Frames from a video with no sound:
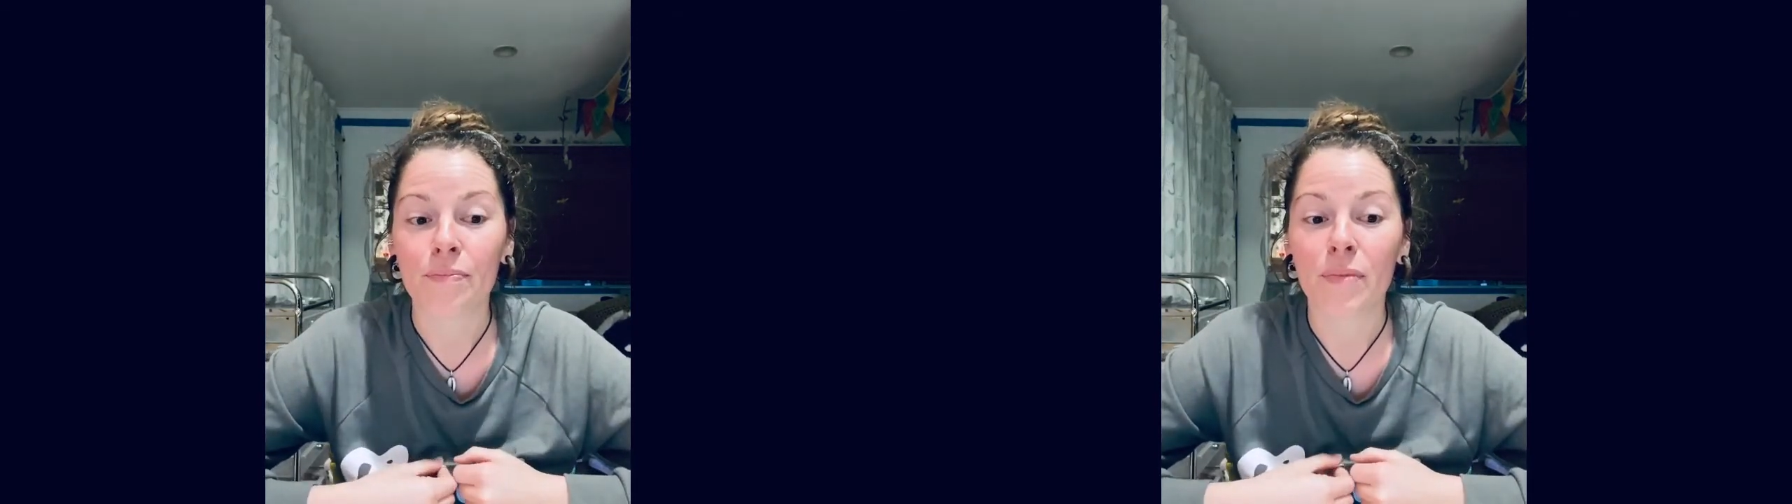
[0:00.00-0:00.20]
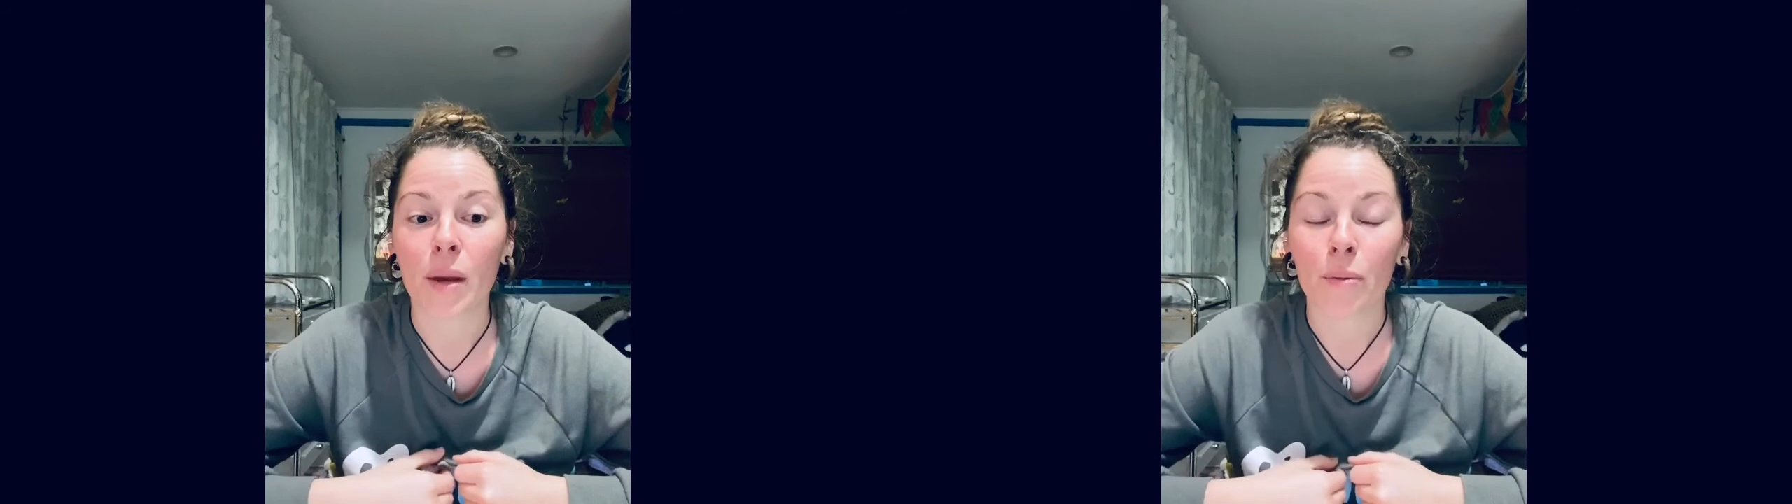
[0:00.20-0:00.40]

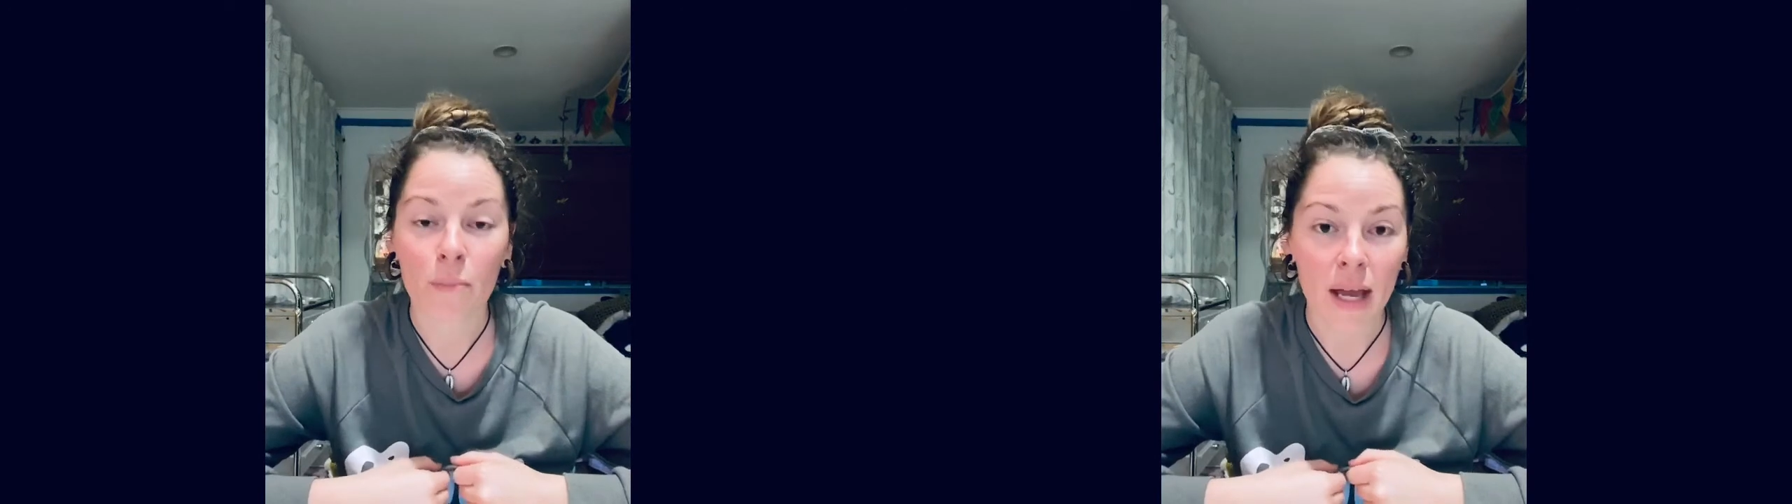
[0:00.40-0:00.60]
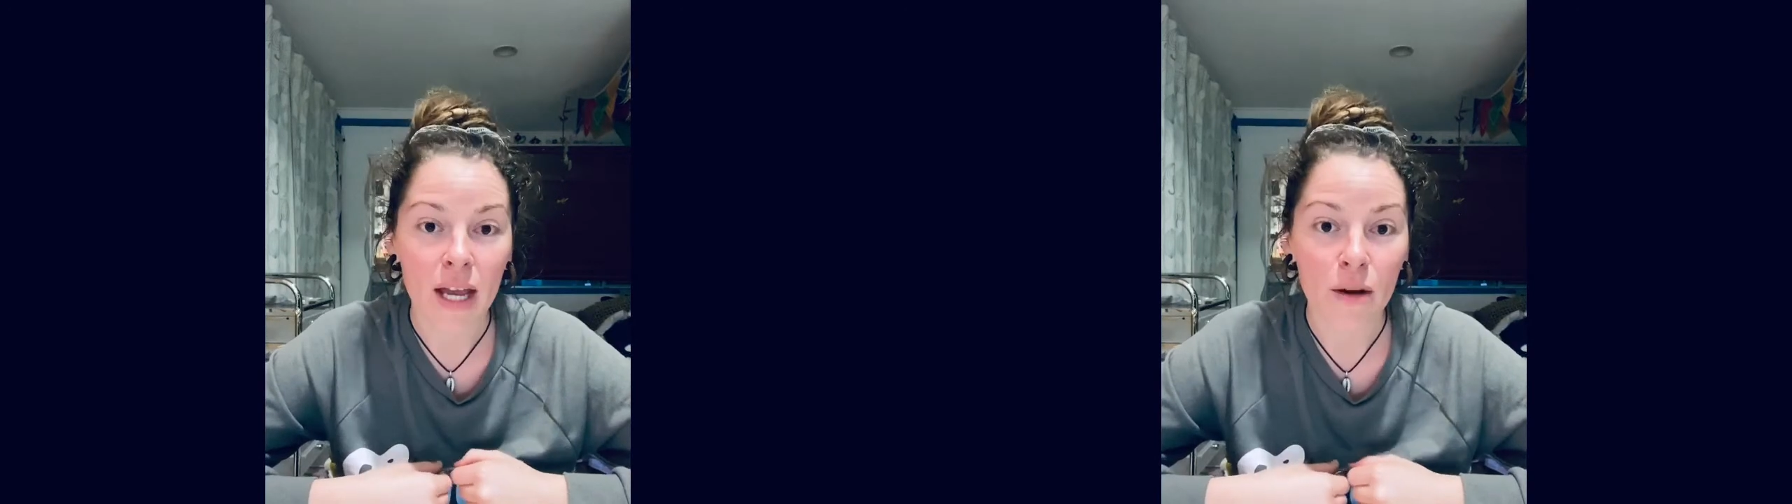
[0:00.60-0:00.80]

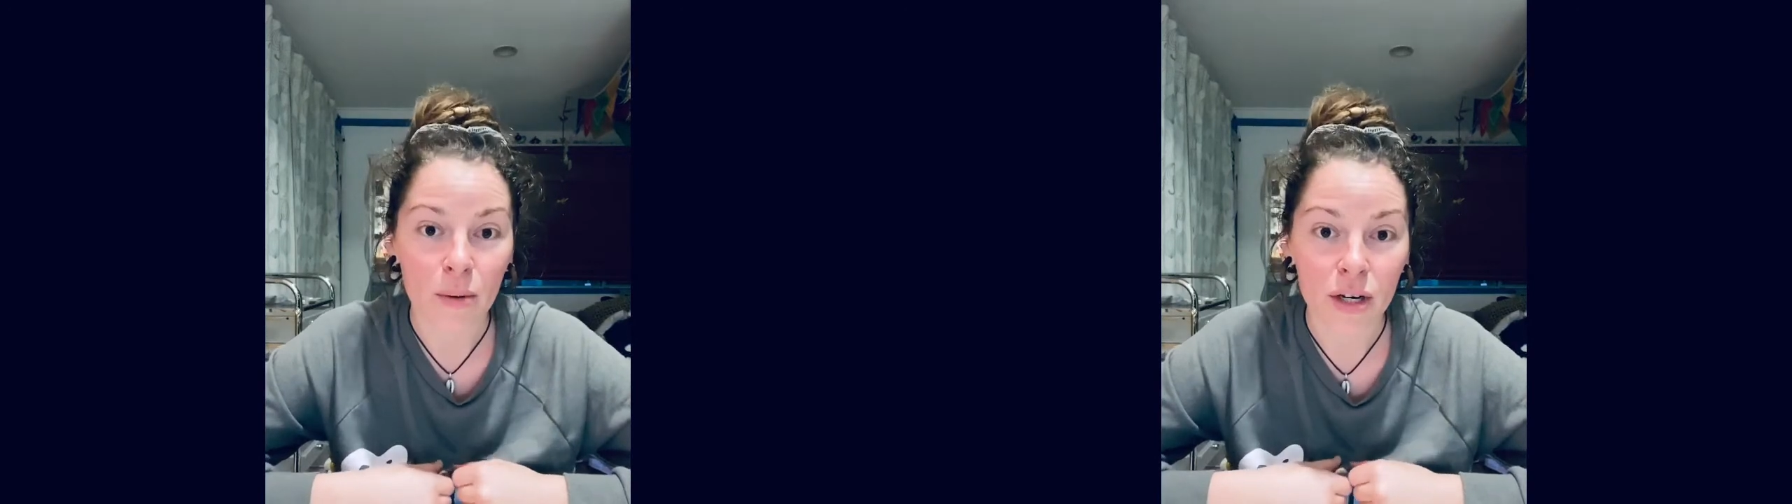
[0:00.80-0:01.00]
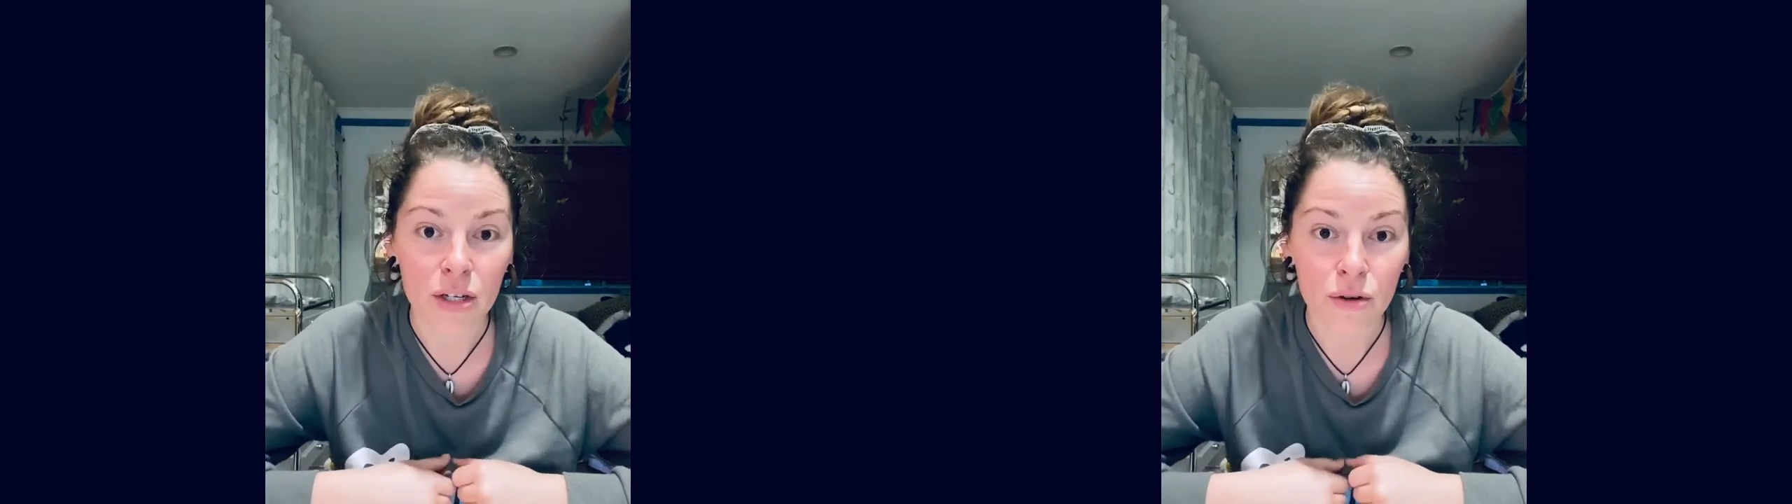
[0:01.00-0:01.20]
prepare your
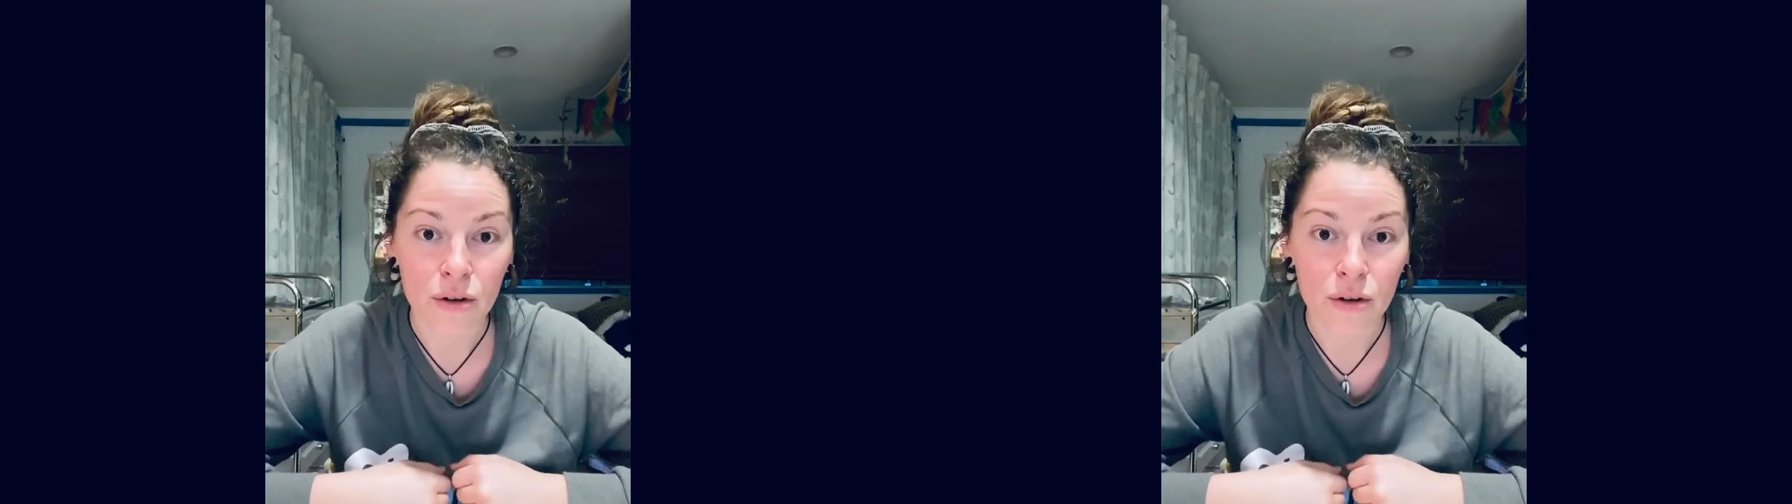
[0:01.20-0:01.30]
body 2 to